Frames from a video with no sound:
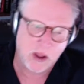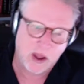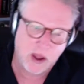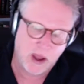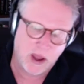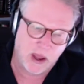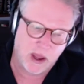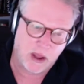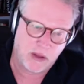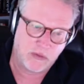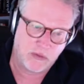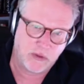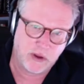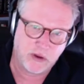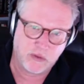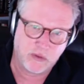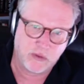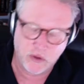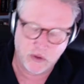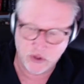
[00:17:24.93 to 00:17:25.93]
And then,
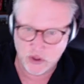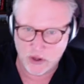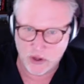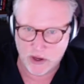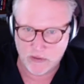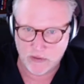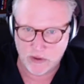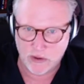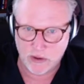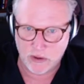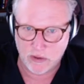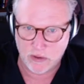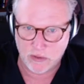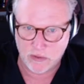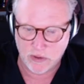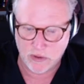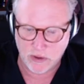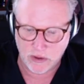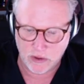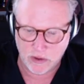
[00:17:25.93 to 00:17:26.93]
of course, you have
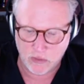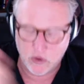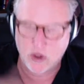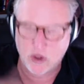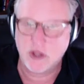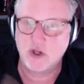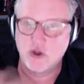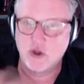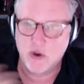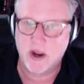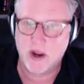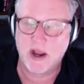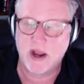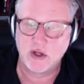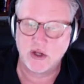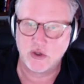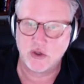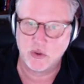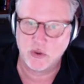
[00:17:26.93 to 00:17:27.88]
the release tracks,